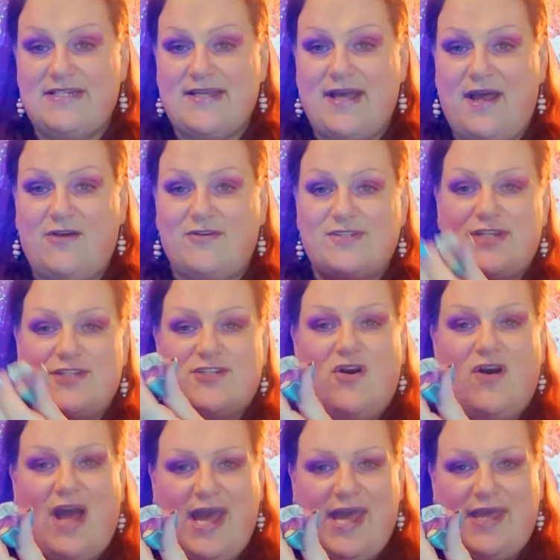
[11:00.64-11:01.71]
tales, and it's
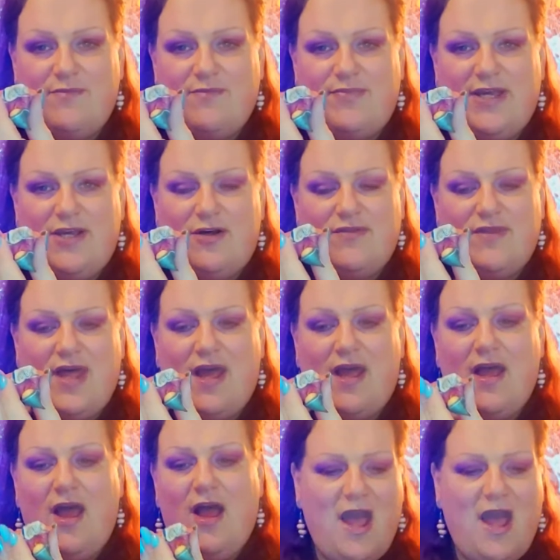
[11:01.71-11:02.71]
got A and B on there.